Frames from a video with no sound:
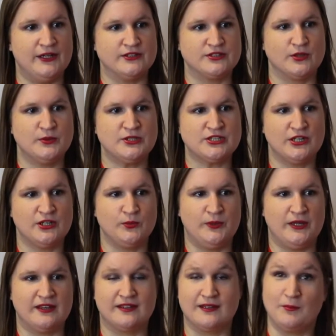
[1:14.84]
So we start
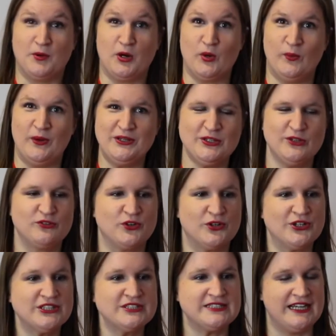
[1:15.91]
with bar 1, of
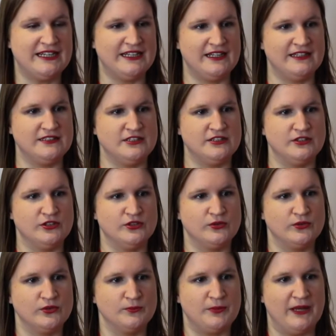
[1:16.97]
course, and then
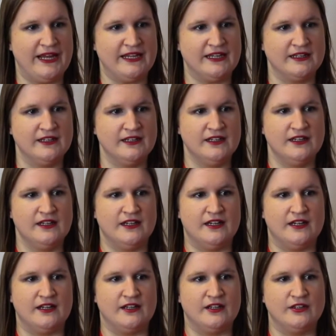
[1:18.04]
you play
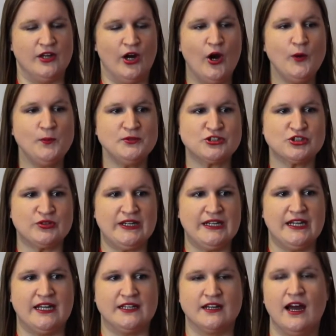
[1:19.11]
an open
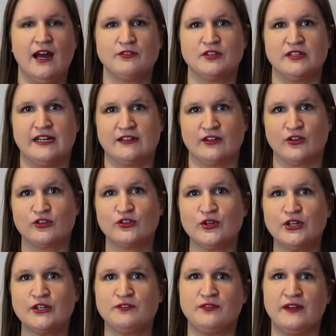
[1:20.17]
string, and after that a
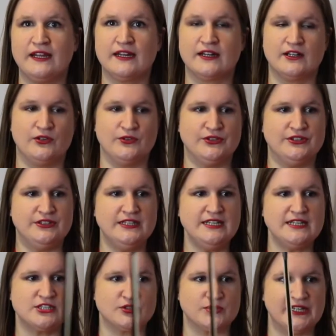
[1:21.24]
third finger on the
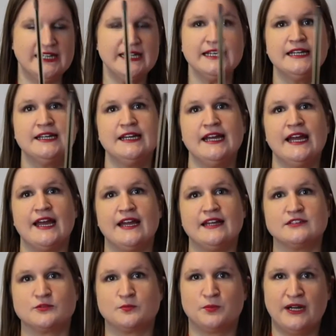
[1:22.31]
D string.
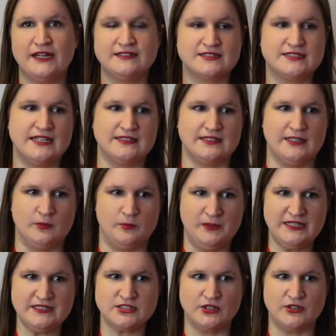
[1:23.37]
And to practice that a little
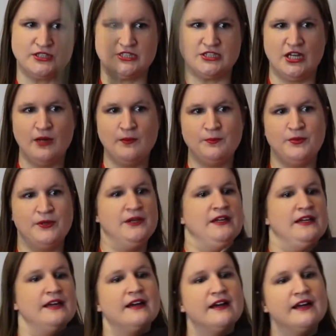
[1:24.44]
bit, so the jump,
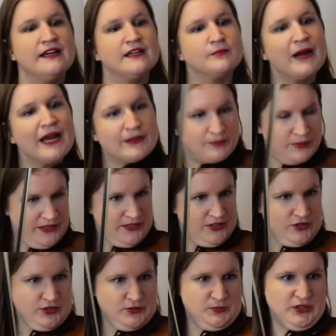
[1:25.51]
it might be
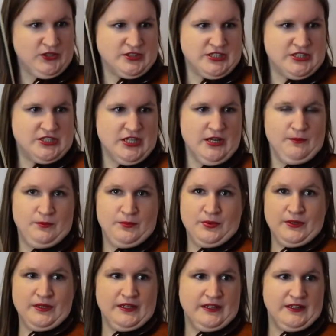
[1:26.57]
good because the jump
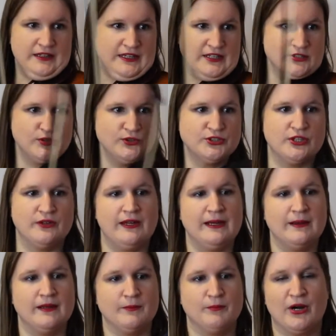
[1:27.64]
is also
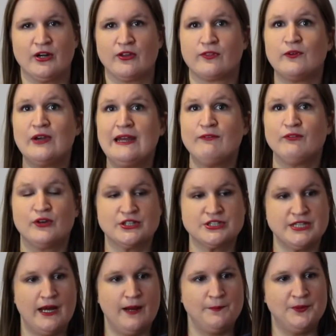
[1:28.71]
in bar 3, for
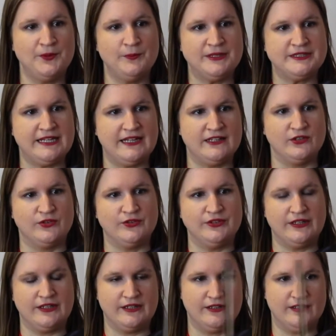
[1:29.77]
example, but then on
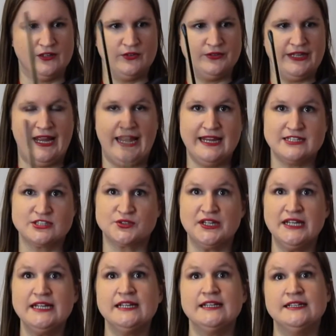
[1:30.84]
the A
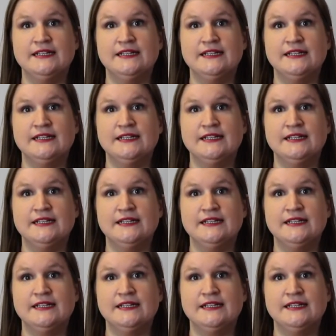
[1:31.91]
string.